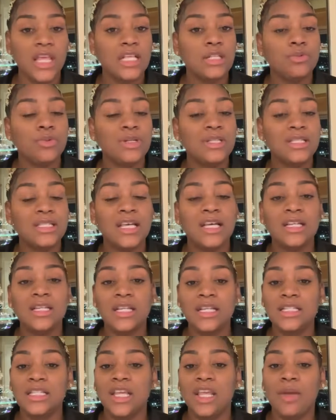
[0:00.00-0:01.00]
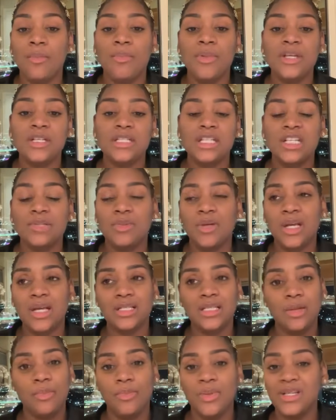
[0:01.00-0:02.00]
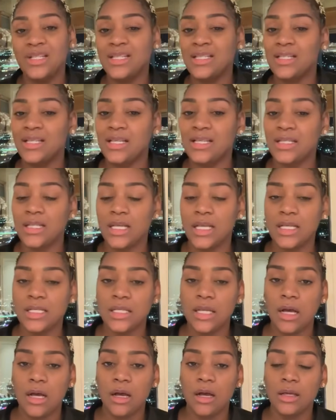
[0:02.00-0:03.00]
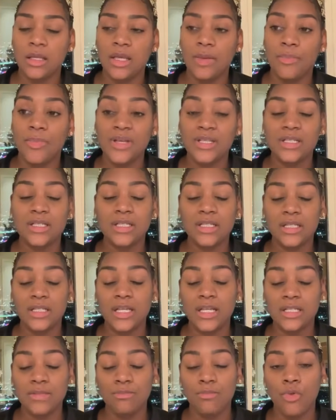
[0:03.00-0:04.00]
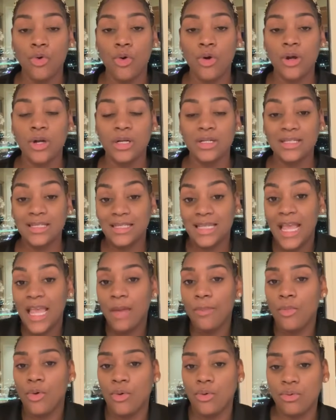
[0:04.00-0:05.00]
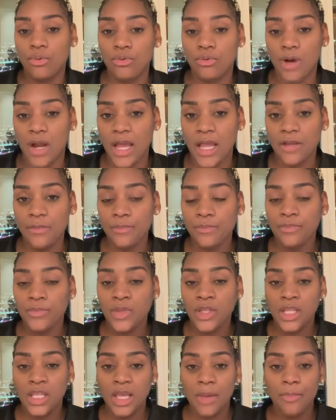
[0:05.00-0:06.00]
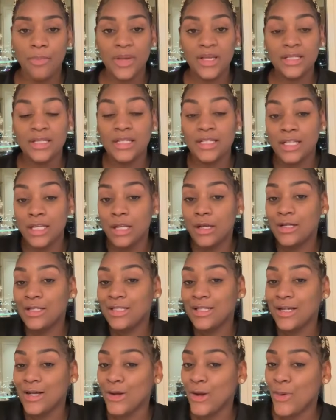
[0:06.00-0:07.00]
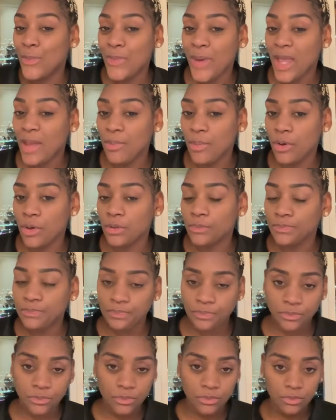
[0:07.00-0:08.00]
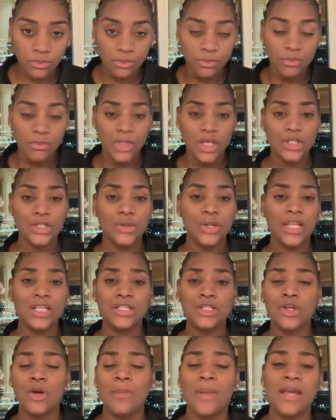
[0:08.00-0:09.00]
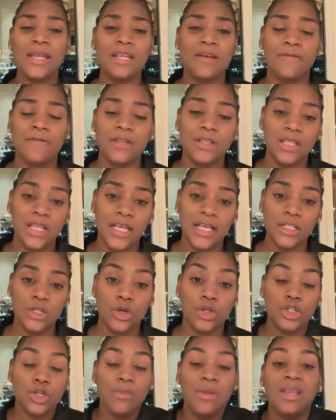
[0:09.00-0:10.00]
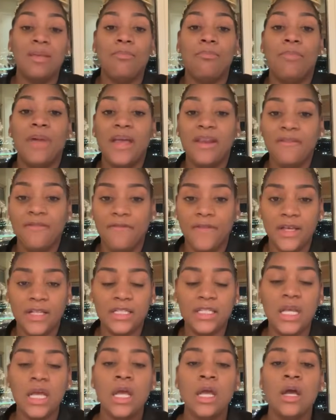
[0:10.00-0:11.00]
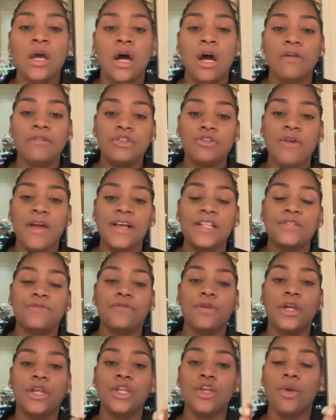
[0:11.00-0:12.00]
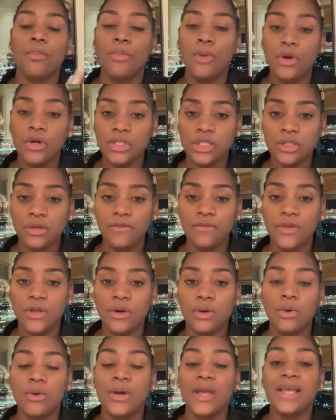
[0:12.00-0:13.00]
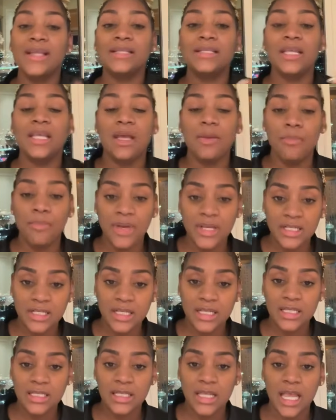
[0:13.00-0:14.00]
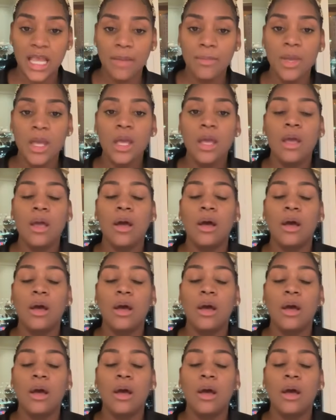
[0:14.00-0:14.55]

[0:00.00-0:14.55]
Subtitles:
things with selling it to your business, because your business is more stable, right? Your business looks good on paper. So there's so many different things, or so many benefits of transferring your personal vehicle into your business name,